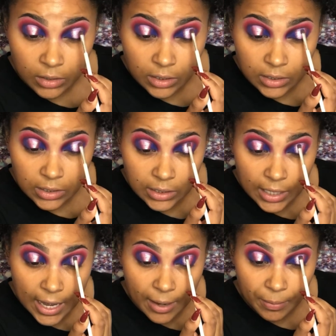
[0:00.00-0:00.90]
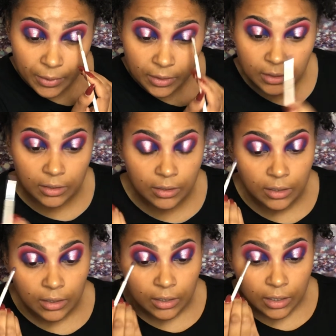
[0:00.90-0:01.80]
Just tapping it,
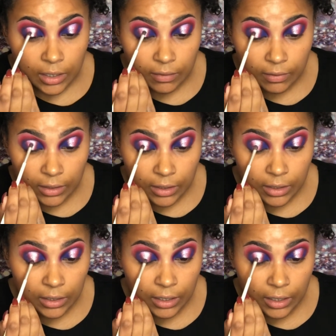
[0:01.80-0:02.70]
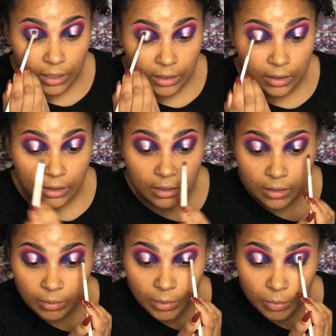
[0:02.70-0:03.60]
giving it like a
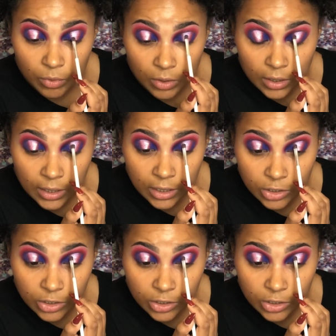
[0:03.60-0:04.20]
little bit more like